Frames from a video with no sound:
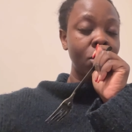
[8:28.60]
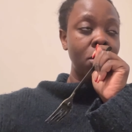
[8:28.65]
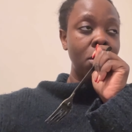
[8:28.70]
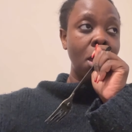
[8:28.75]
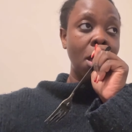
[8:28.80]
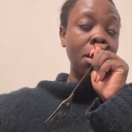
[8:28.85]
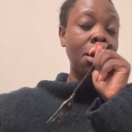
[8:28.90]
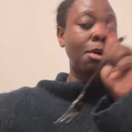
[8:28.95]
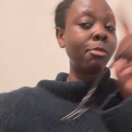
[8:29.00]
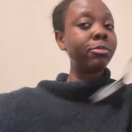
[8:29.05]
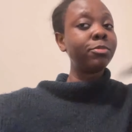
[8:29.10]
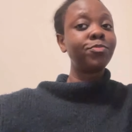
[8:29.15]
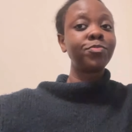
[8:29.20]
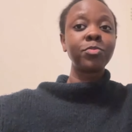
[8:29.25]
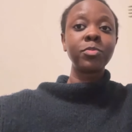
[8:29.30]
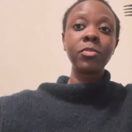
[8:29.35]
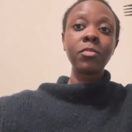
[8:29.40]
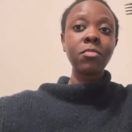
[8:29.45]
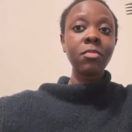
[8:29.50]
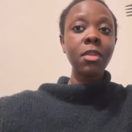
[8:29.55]
Up.
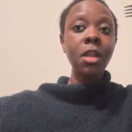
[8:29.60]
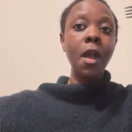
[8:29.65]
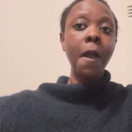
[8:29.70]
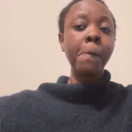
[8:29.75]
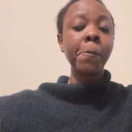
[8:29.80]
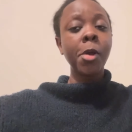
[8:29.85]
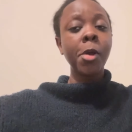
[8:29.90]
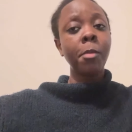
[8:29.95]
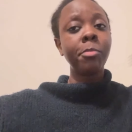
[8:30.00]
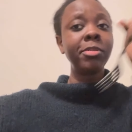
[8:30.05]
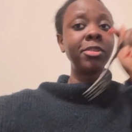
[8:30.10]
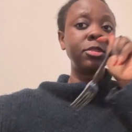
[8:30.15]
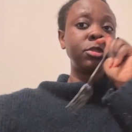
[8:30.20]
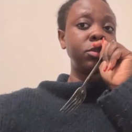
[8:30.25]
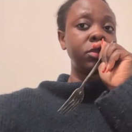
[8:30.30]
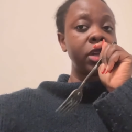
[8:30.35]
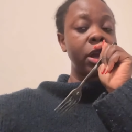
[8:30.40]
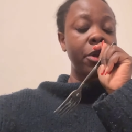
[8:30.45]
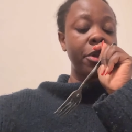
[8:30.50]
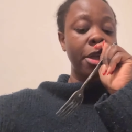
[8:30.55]
I'm up here, you
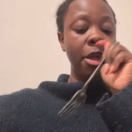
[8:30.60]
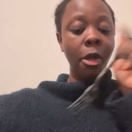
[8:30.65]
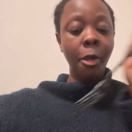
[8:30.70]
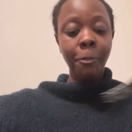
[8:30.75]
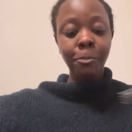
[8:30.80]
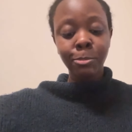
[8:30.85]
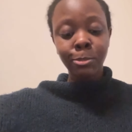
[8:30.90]
down here.